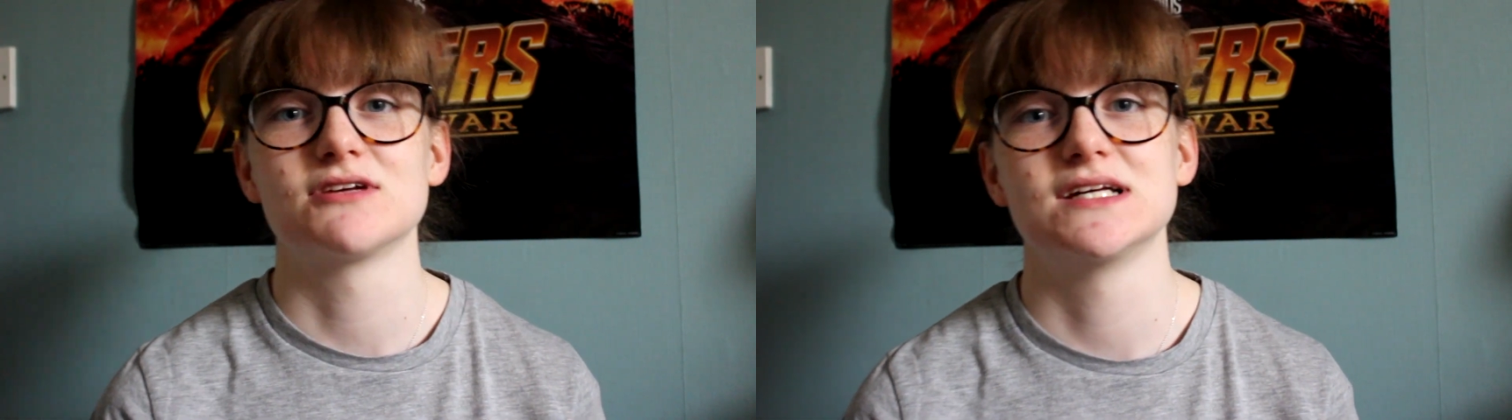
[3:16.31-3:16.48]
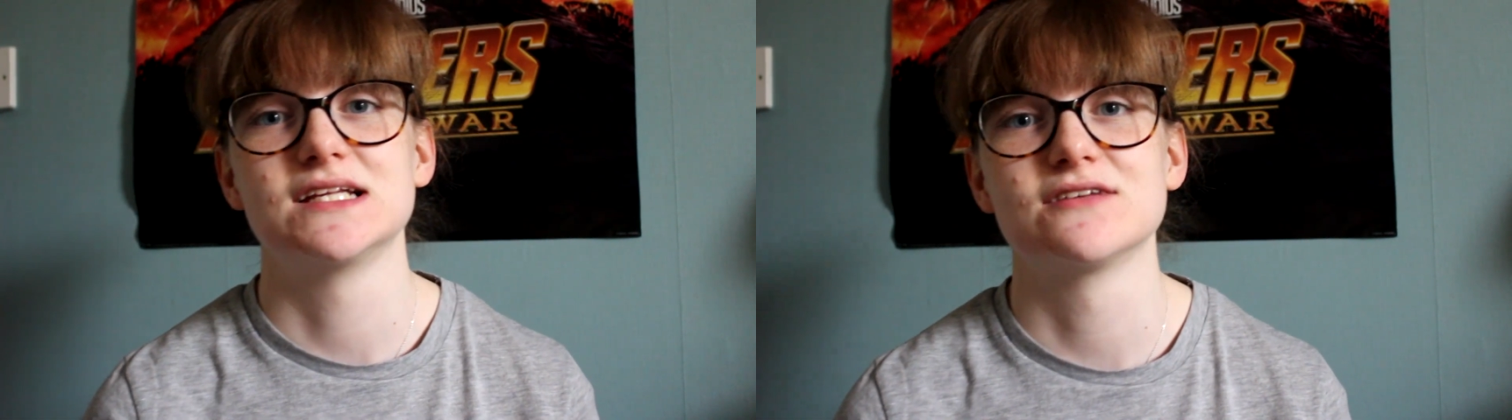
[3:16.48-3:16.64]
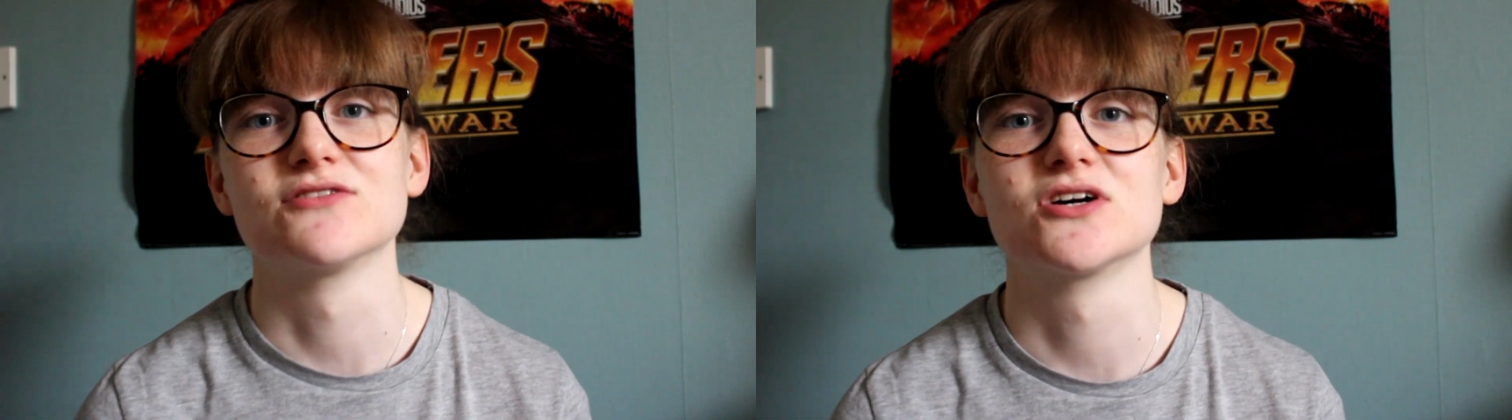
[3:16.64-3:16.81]

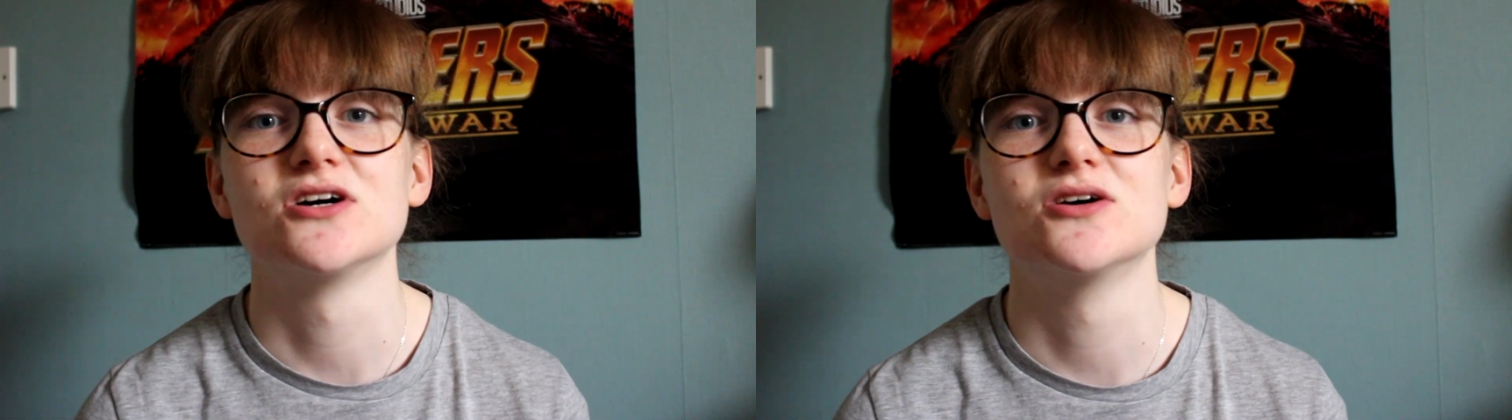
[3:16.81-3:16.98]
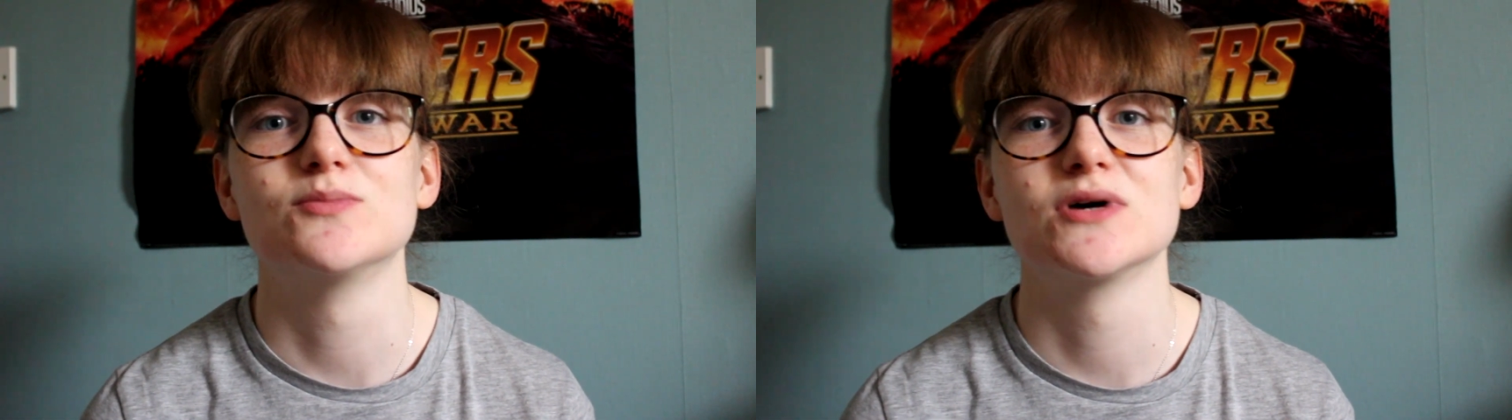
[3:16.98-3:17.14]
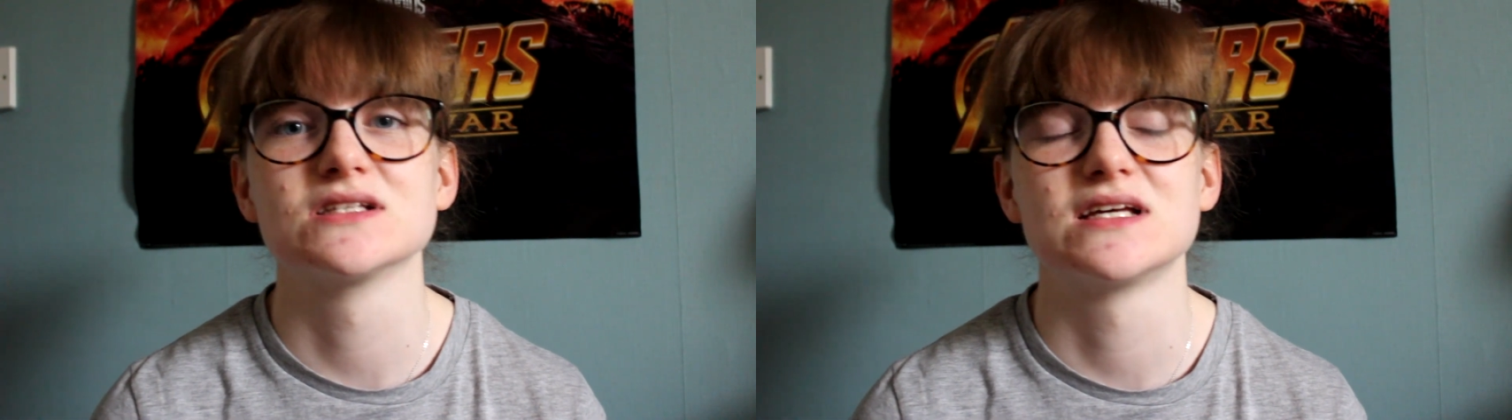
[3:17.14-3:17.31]
really
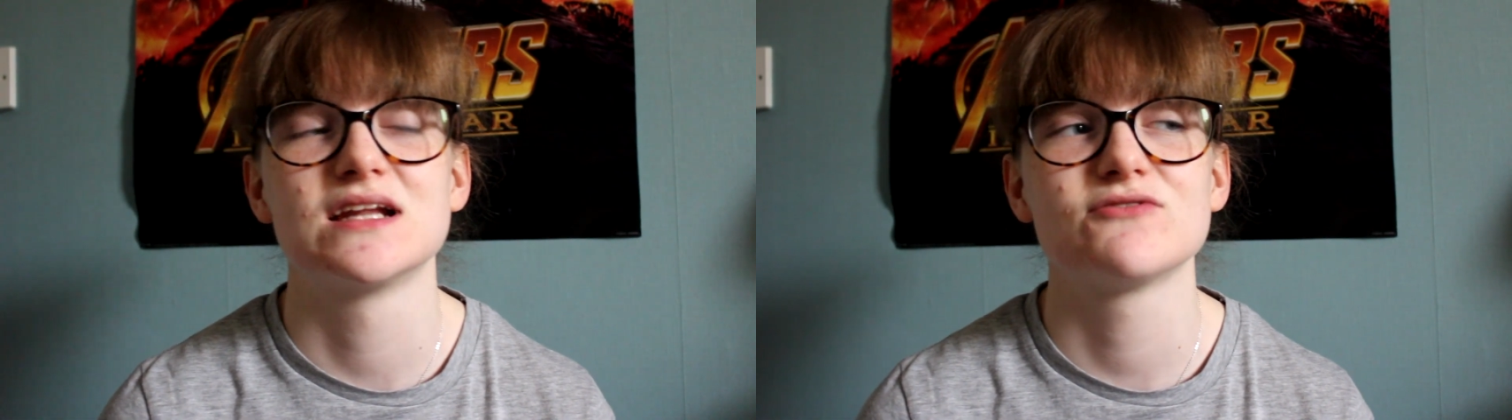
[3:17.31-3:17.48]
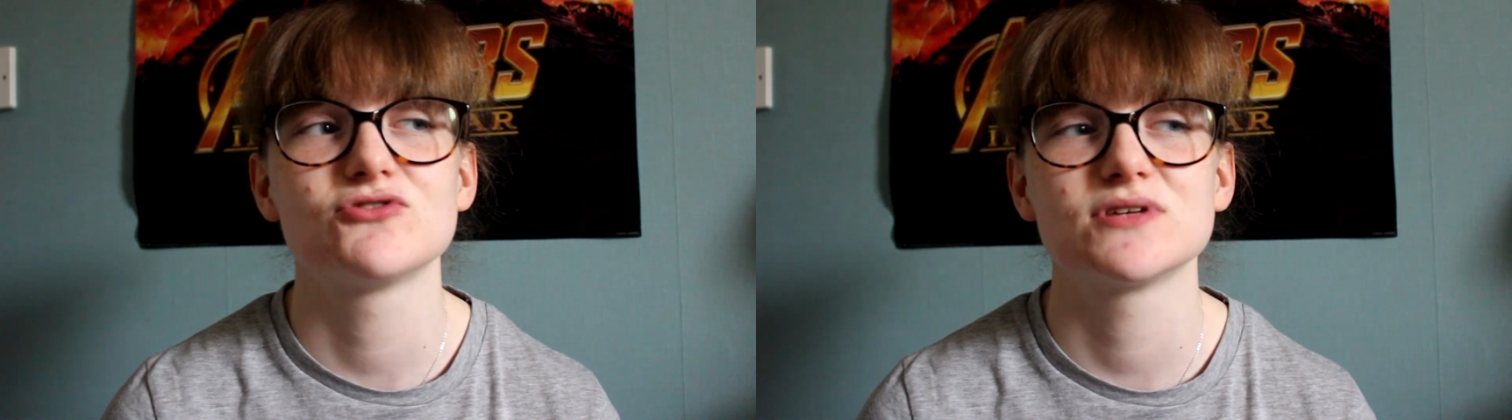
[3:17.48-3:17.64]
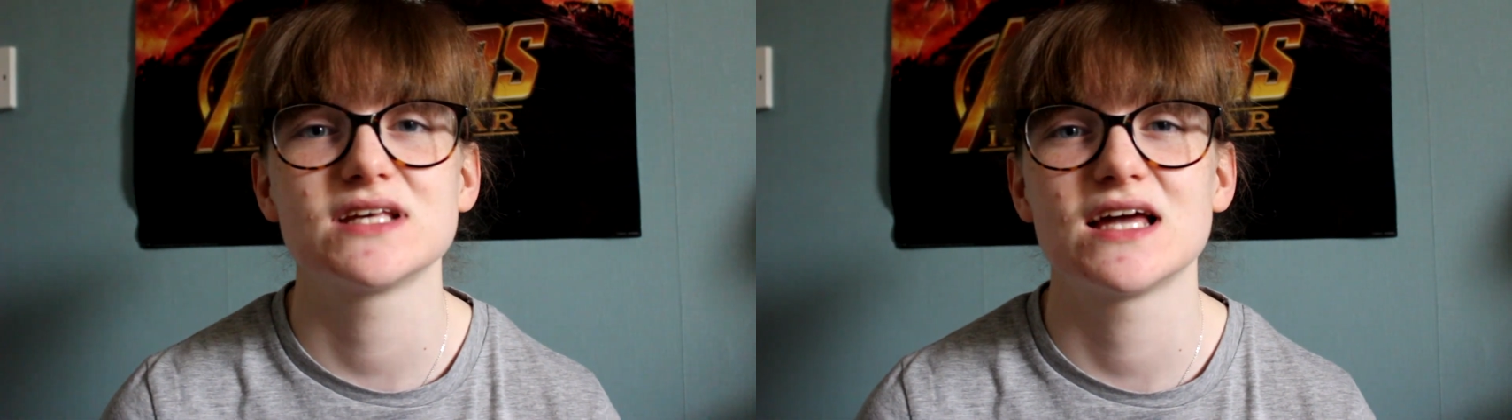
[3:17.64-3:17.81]
difficult because I never really